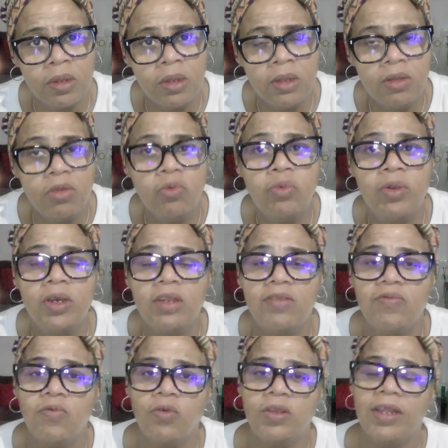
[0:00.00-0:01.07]
The rent is
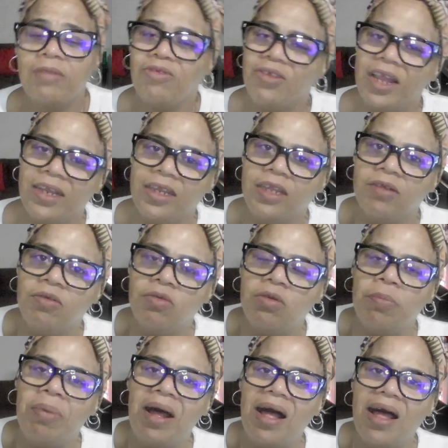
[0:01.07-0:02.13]
4 times. You got to give them
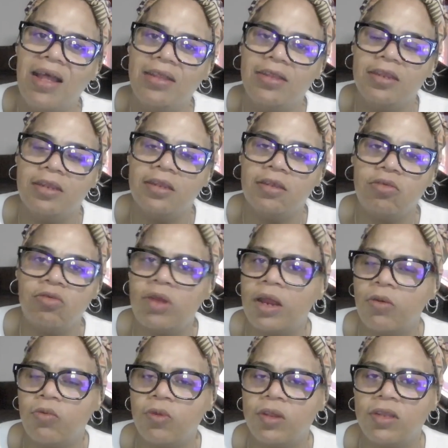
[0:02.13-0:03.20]
deposits. You're
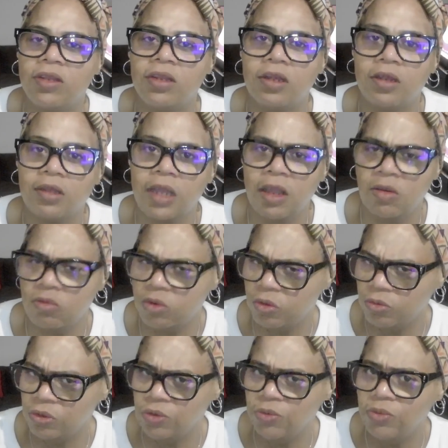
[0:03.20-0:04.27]
not a resident. They don't
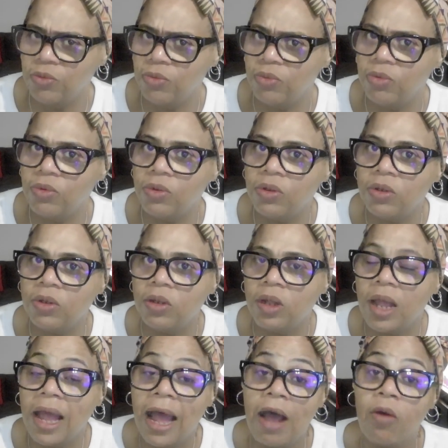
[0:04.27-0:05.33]
know you.
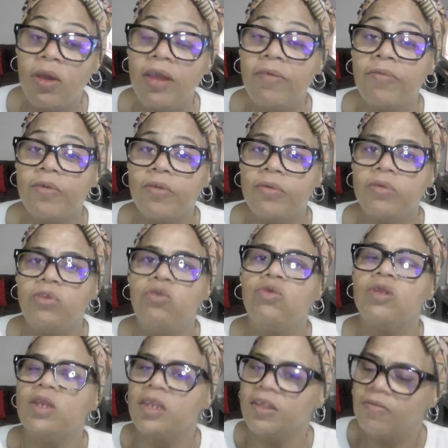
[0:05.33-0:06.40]
However, you
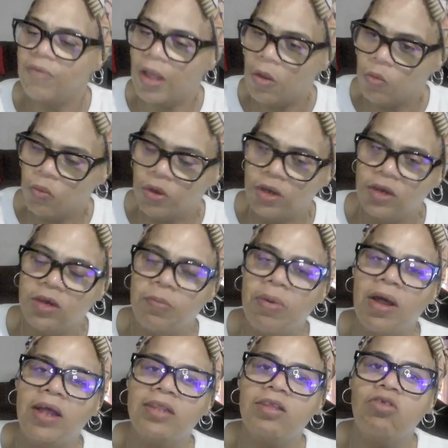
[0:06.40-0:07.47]
can live out one of the
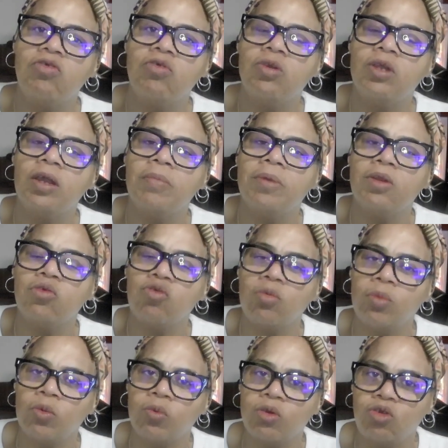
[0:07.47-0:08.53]
deposits. You can come in
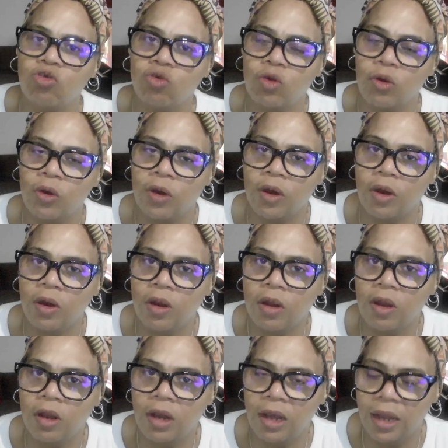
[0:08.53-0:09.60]
agreement with your
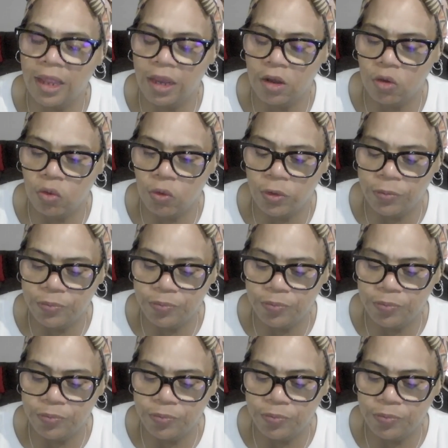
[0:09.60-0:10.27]
landlord.